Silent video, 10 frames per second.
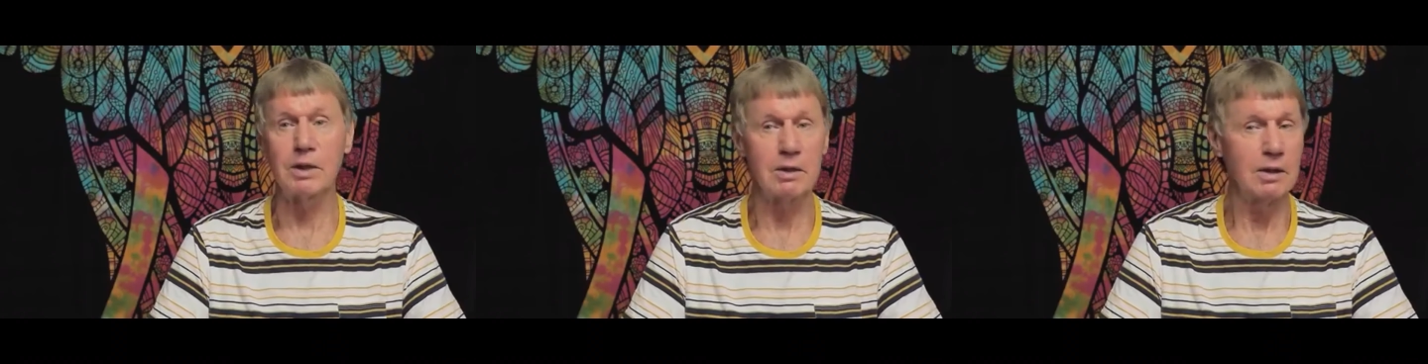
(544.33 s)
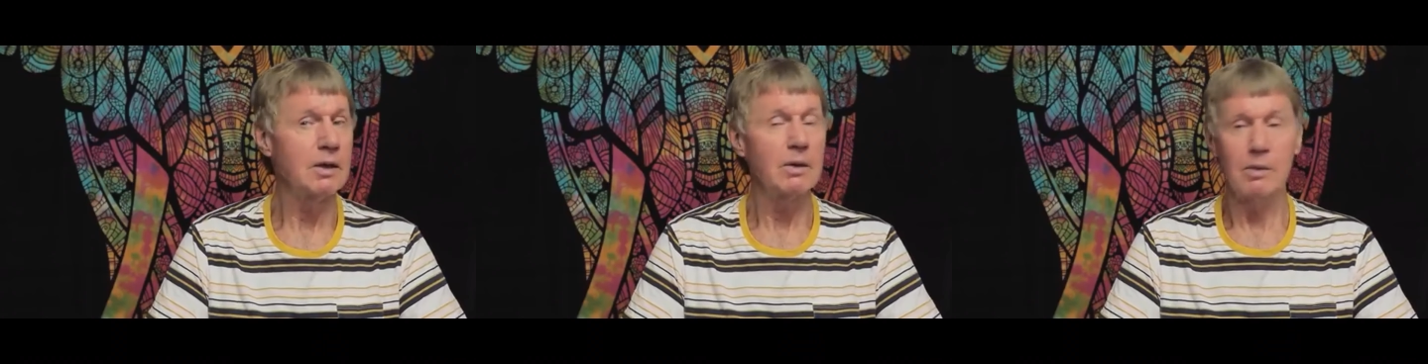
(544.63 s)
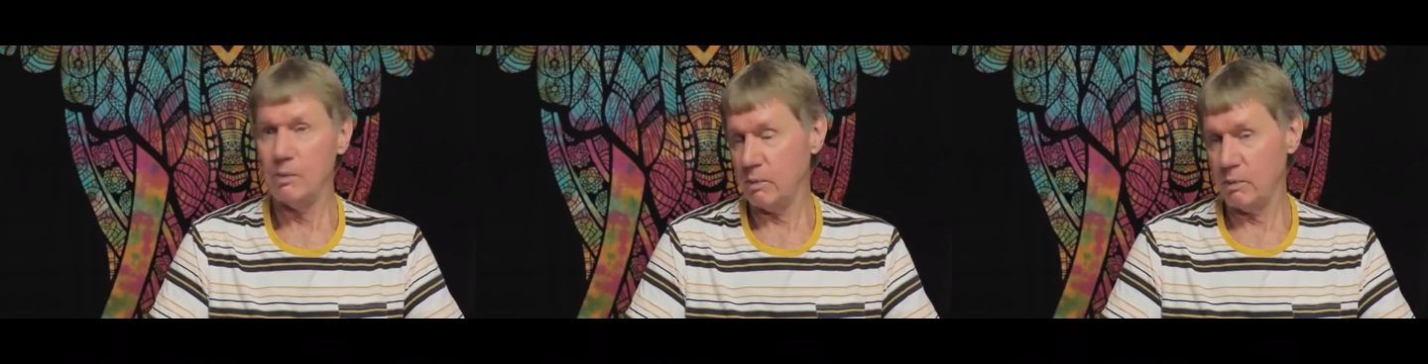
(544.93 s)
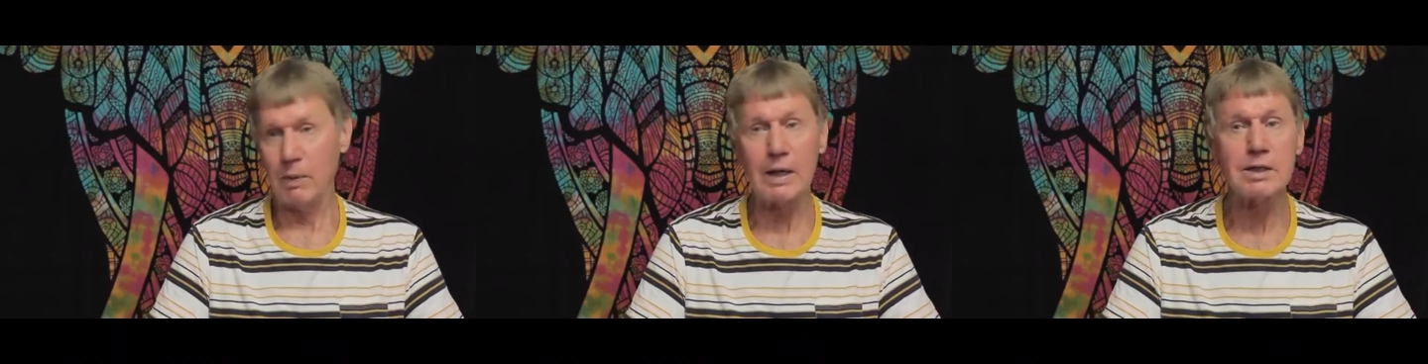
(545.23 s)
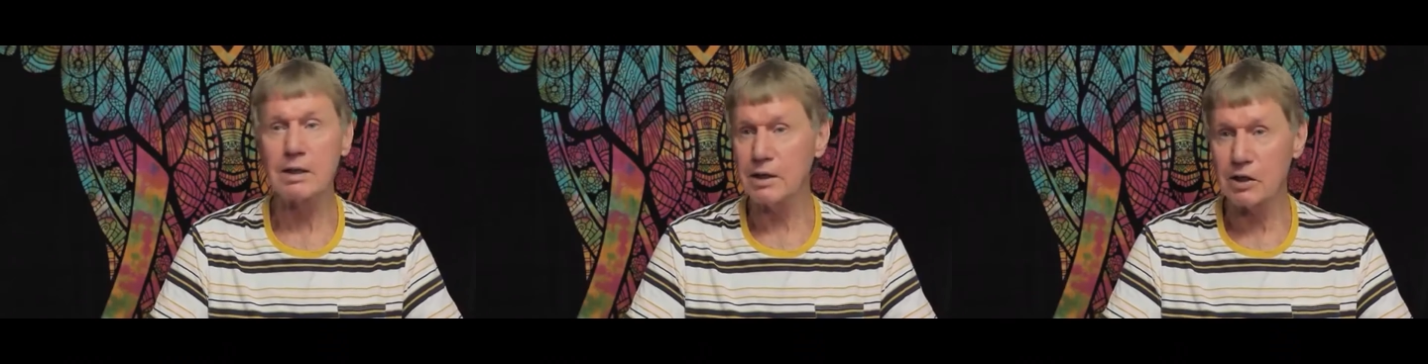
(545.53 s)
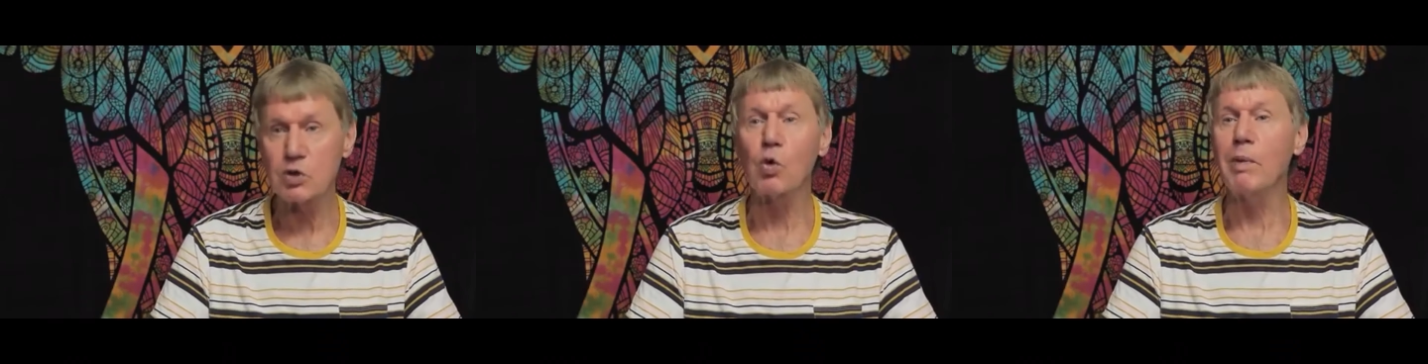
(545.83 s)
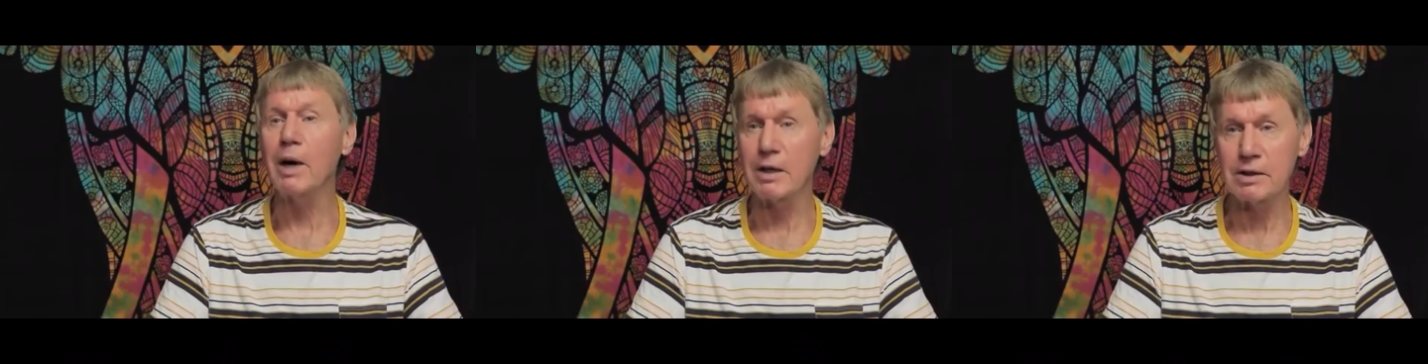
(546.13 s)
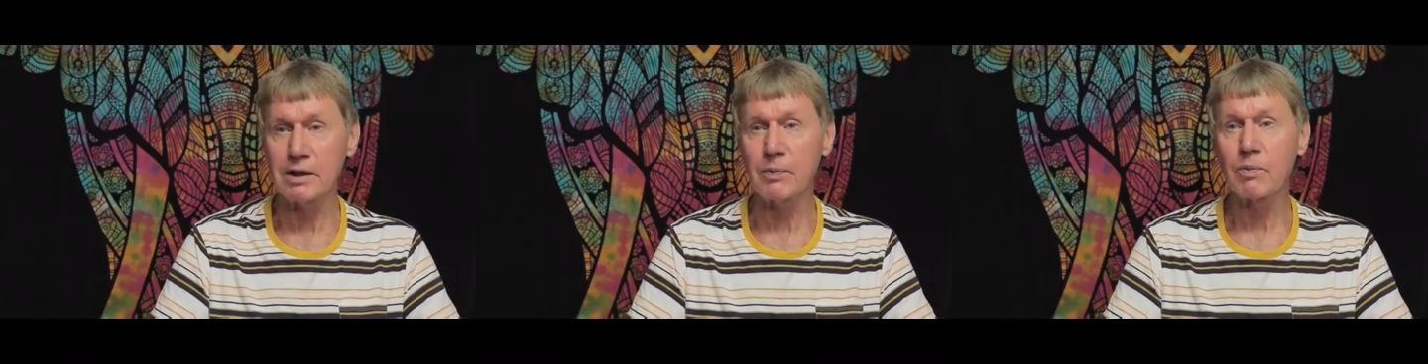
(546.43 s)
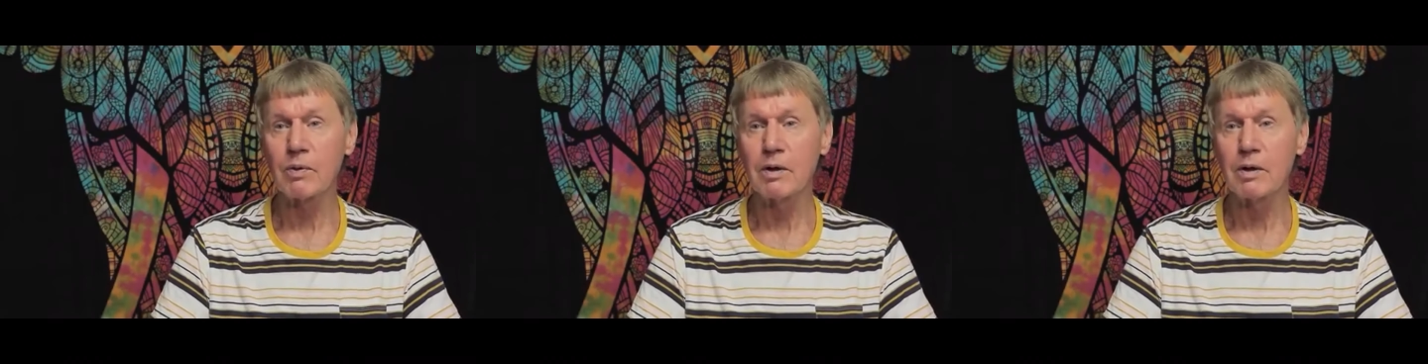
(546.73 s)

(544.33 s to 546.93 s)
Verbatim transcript: but basically it's all maritime.